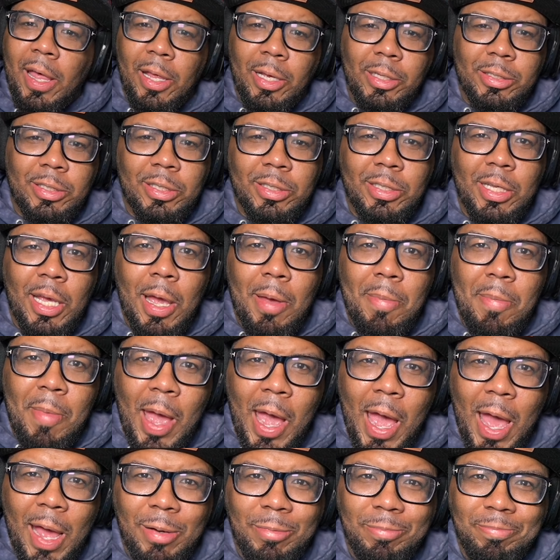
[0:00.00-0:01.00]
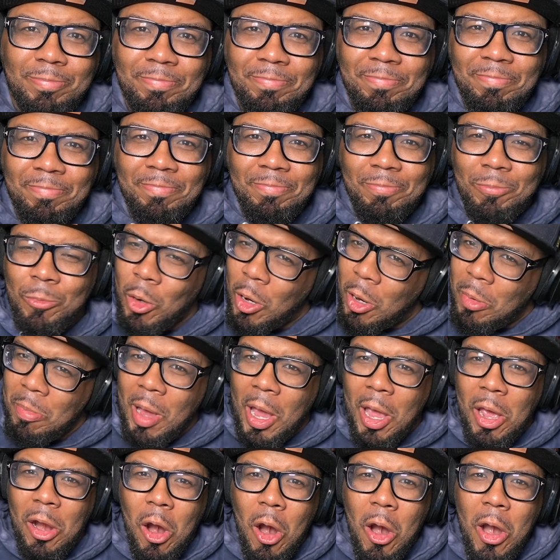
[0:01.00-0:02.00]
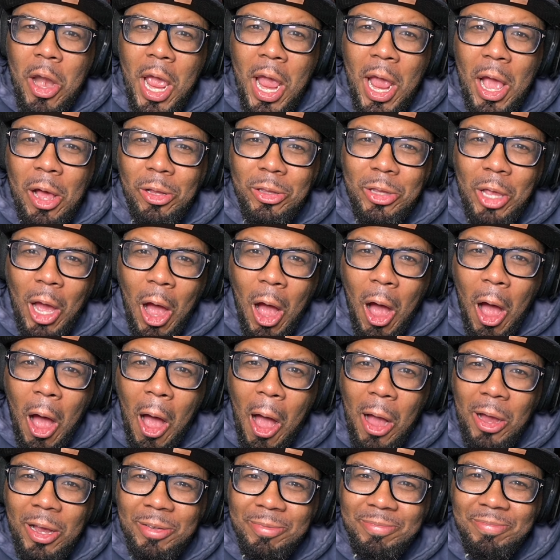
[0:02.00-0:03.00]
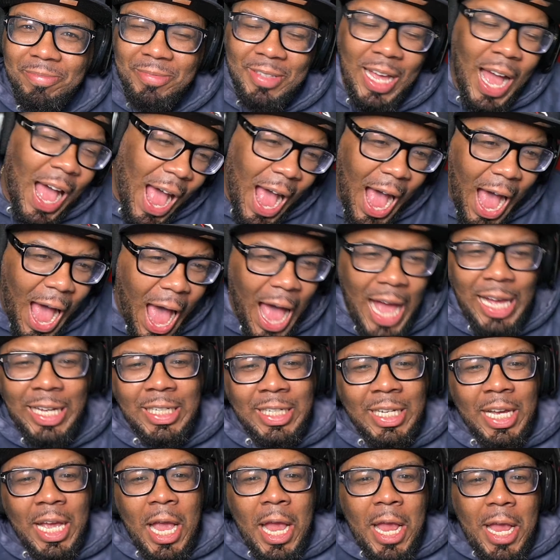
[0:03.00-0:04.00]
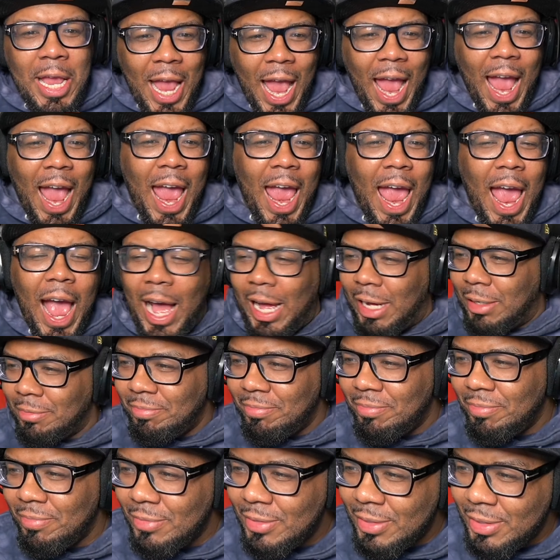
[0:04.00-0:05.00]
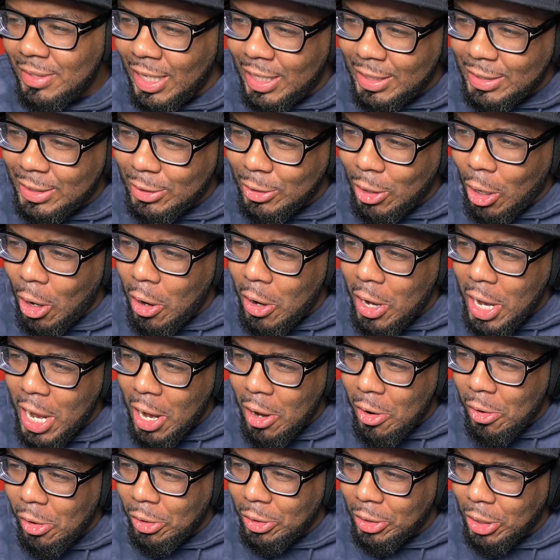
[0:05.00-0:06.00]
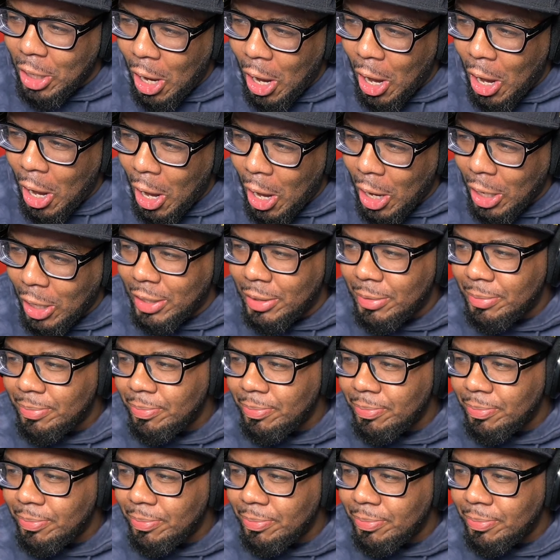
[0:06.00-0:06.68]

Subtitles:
this is it, man. We made our deal, dog. Yeah, this is our deal, dog.